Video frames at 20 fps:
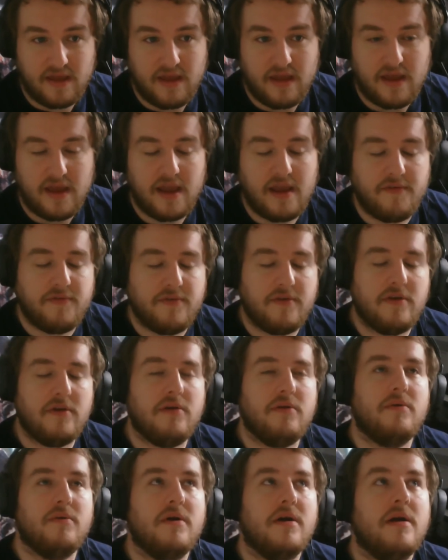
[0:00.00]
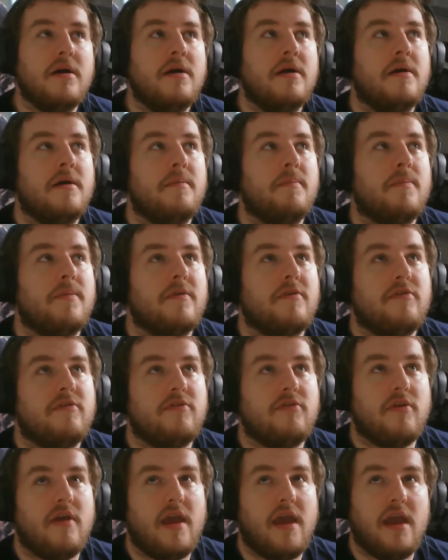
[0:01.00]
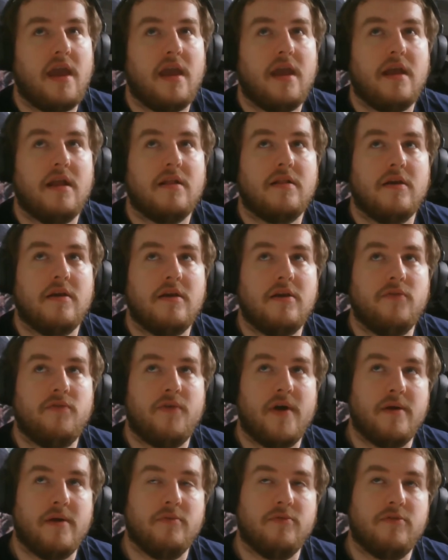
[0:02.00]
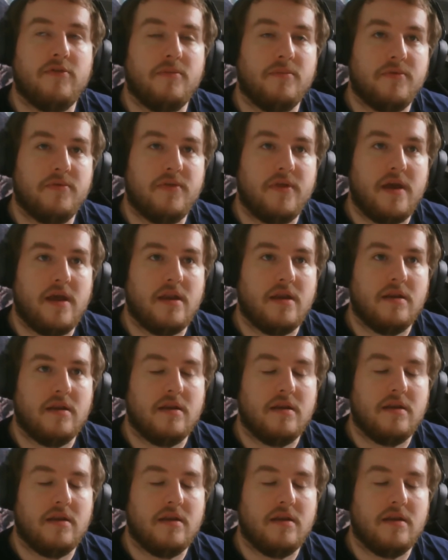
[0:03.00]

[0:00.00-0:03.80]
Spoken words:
If you say that you found something